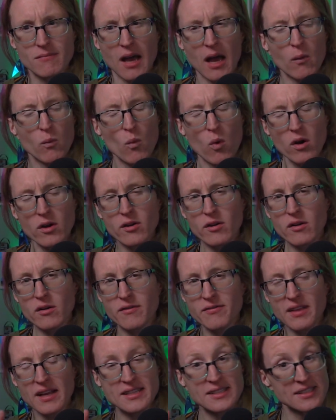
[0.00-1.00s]
I wonder
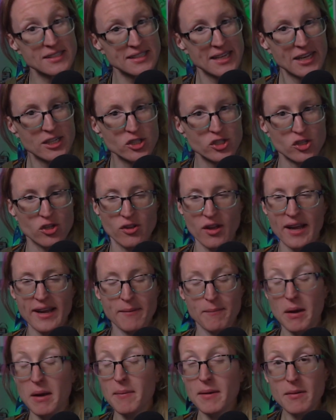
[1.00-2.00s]
if that's intentional.
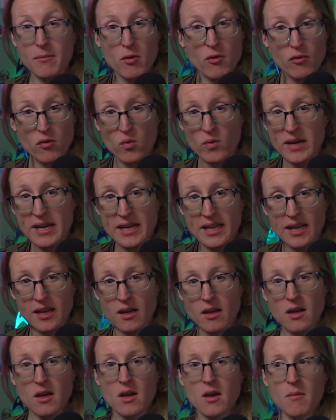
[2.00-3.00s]
Like, maybe I'm
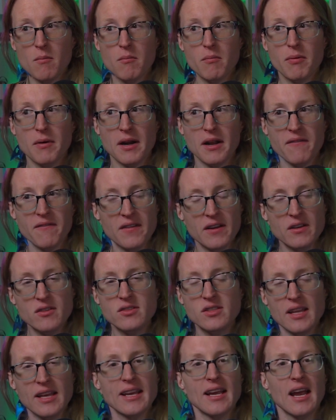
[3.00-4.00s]
overreading, but it
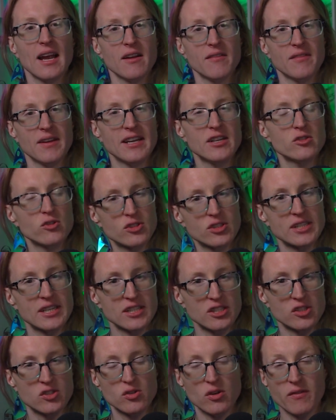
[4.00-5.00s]
feels like kind of
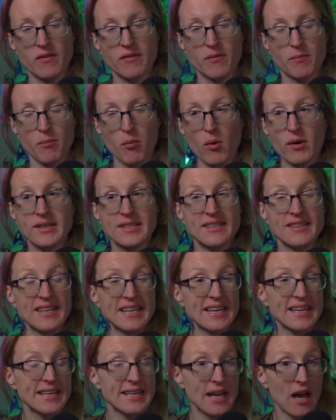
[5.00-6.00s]
interesting to sort of point to
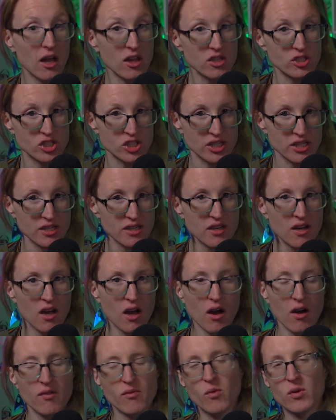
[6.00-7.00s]
the ideology
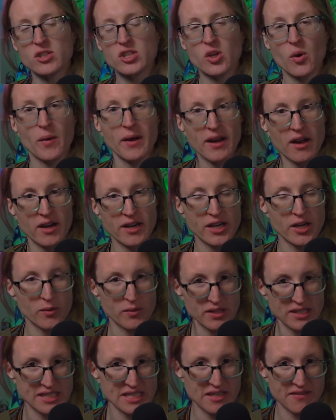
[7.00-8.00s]
of what's going on here
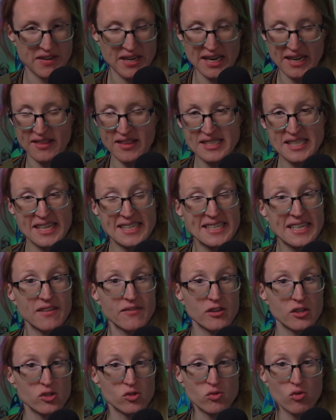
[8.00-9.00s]
with the TVA and this idea
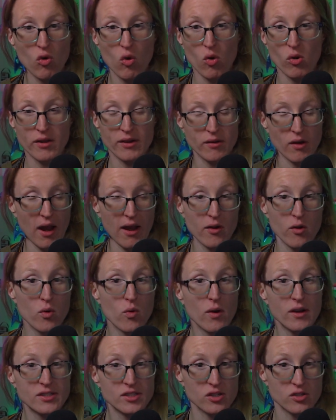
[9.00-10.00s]
of control and
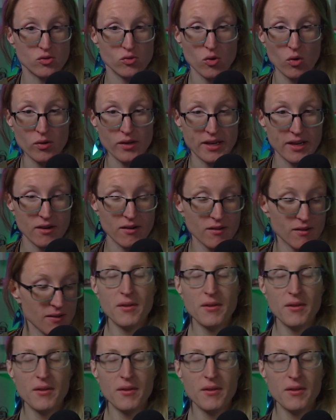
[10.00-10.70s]
who has control here.